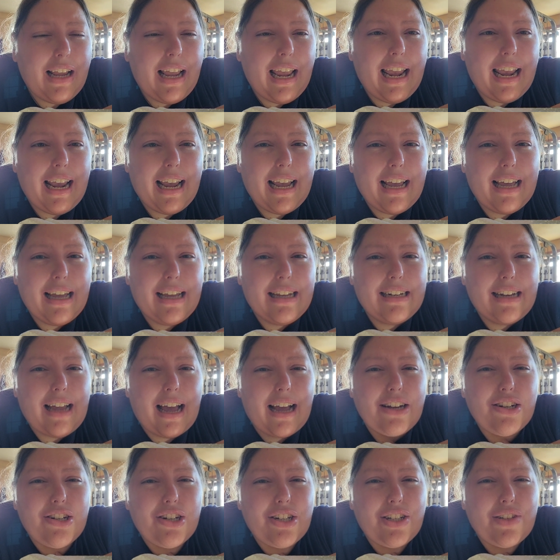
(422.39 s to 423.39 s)
And
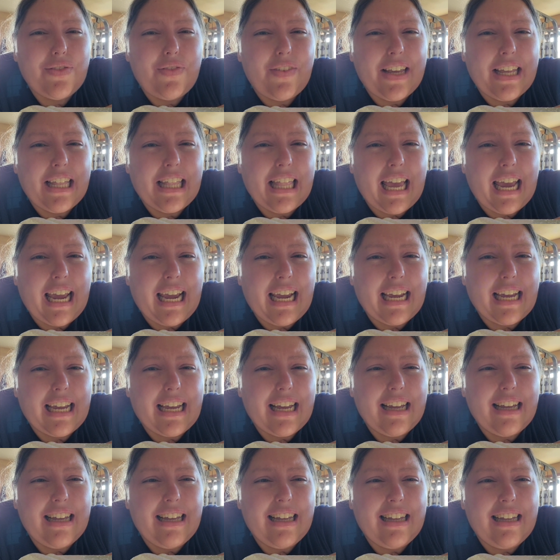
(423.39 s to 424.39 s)
I just feel like
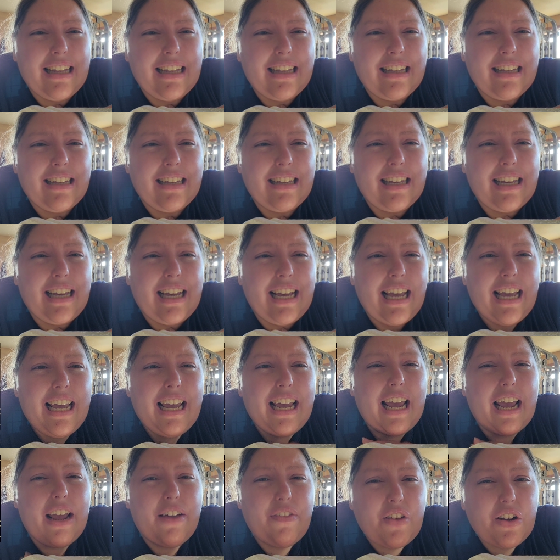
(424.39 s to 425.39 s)

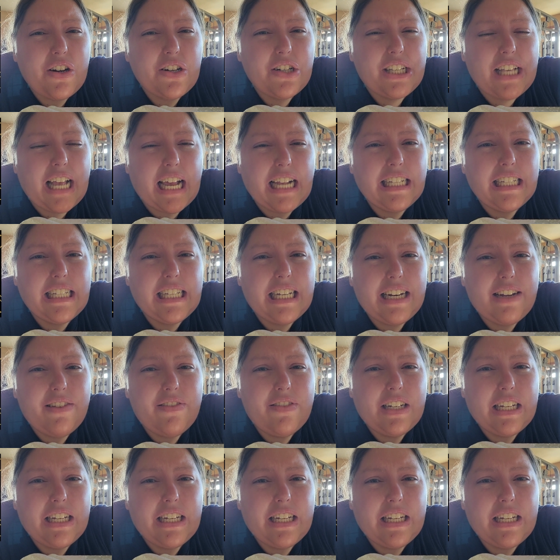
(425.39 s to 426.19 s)
if you're sensitive